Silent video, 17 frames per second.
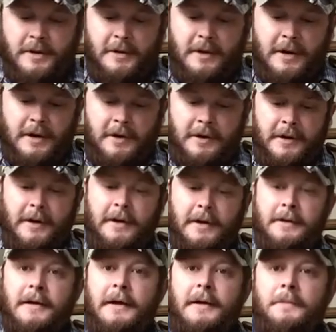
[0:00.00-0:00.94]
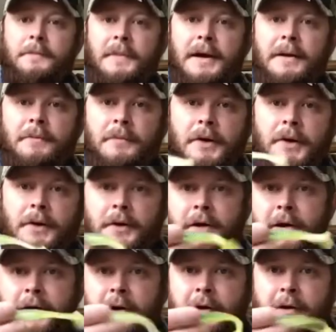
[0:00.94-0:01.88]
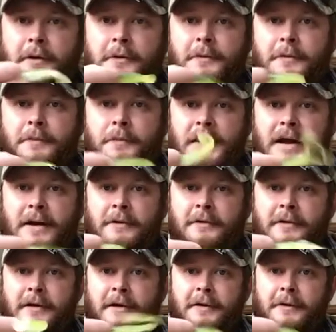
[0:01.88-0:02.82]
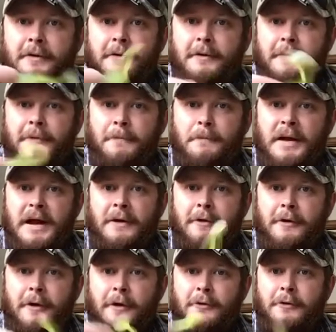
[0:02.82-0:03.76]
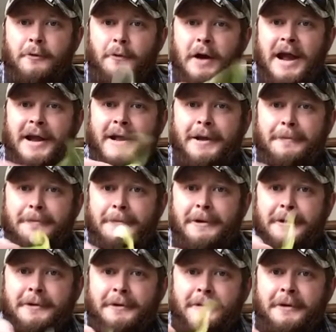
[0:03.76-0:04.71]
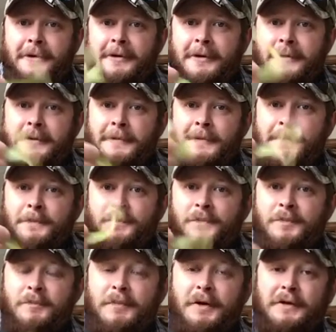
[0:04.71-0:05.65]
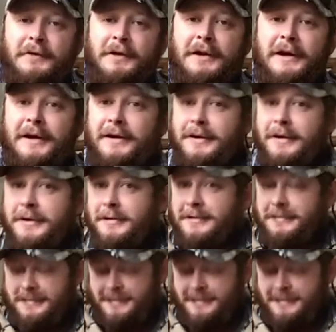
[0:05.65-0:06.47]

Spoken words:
I got that bad boy, and then go to paddle tail. Go to wagging when you moving that along.